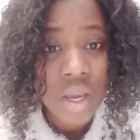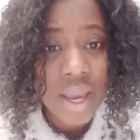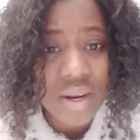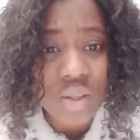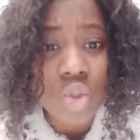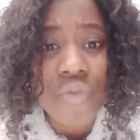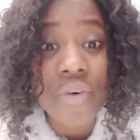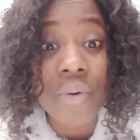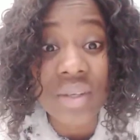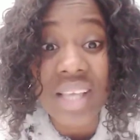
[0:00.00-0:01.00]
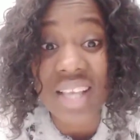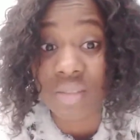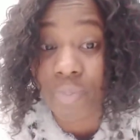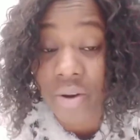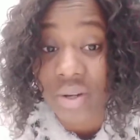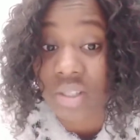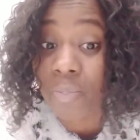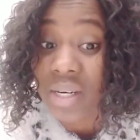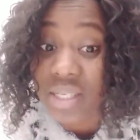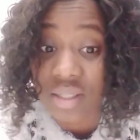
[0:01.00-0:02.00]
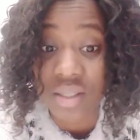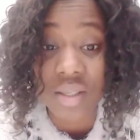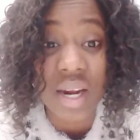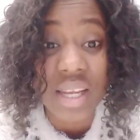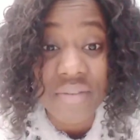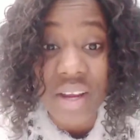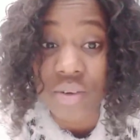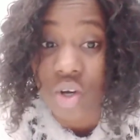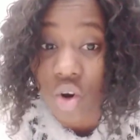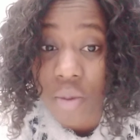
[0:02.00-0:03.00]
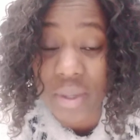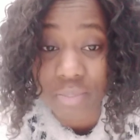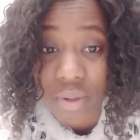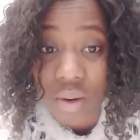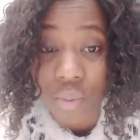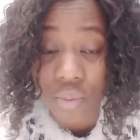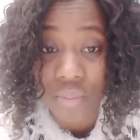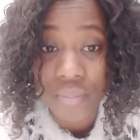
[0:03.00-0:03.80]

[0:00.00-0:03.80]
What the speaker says: It also for us as parents, please leave down your comment below.